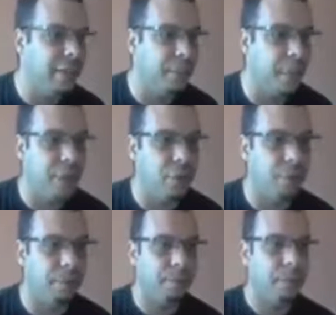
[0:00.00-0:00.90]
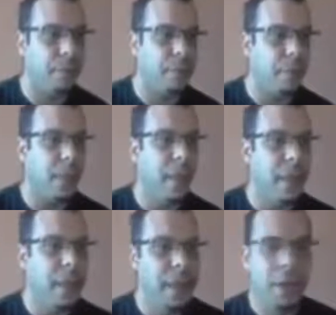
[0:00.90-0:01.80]
created this page.
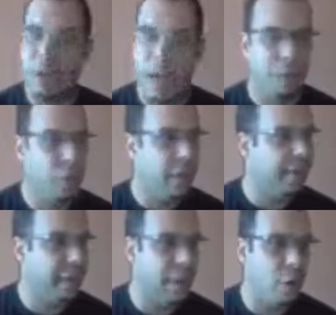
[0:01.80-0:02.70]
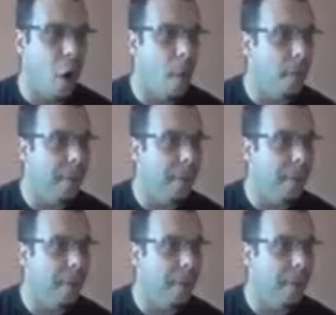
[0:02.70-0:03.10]
So as you can see,